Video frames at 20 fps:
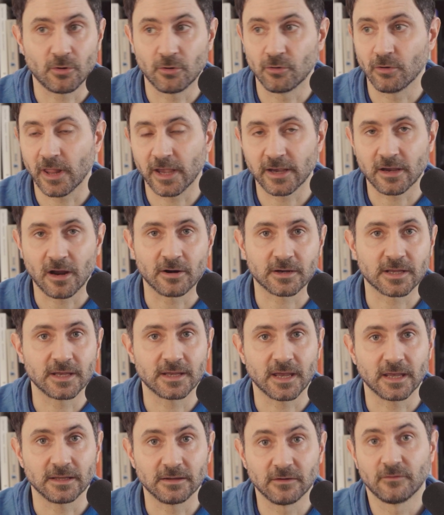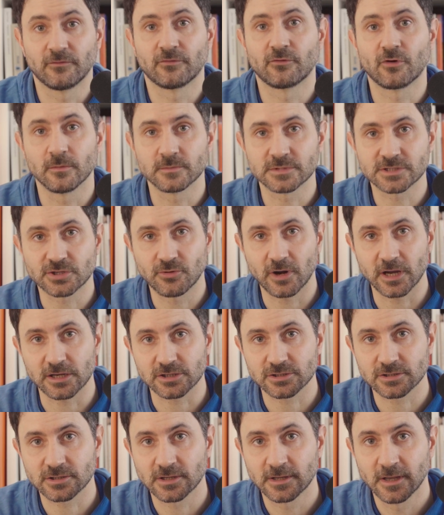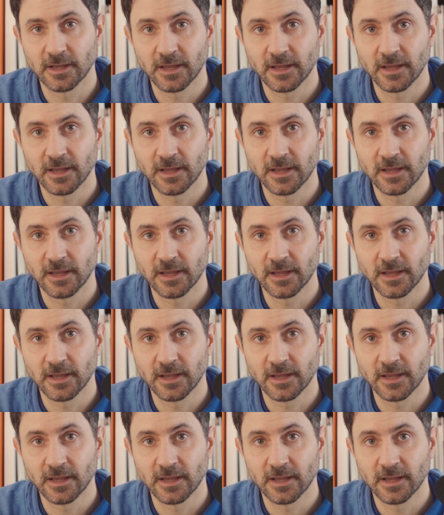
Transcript: or like ArchiCAD from scratch.